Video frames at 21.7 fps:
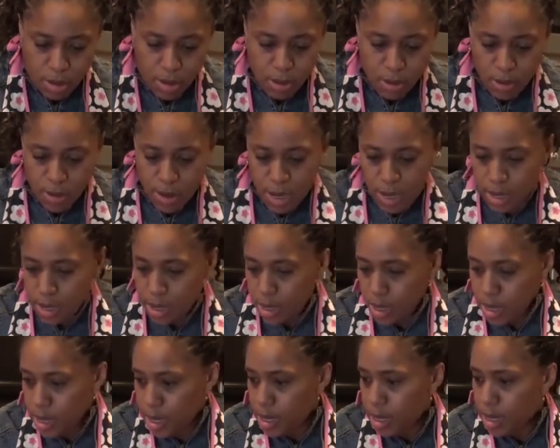Alright,
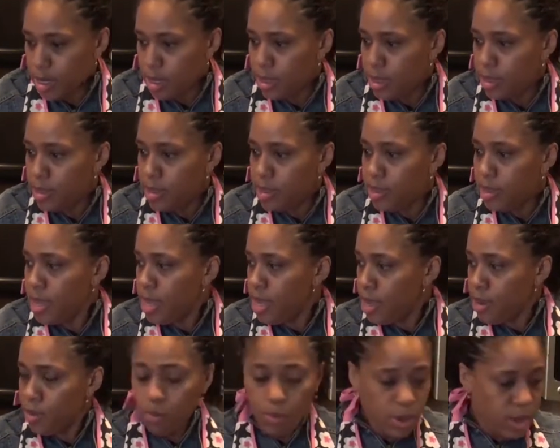and I
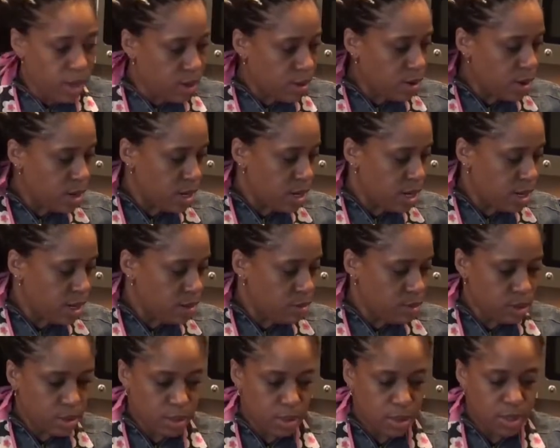think we are
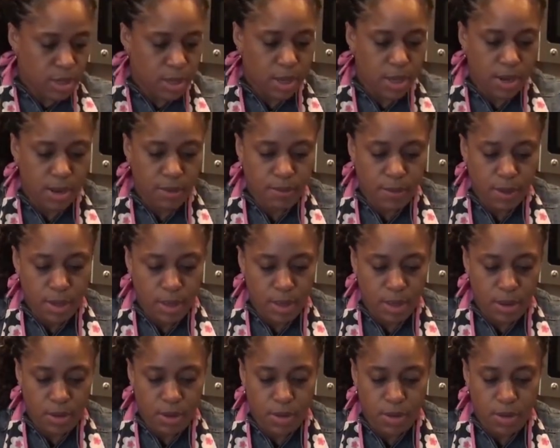down to the
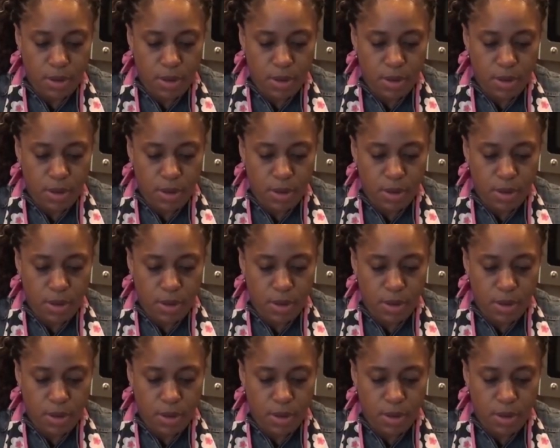jalapeno.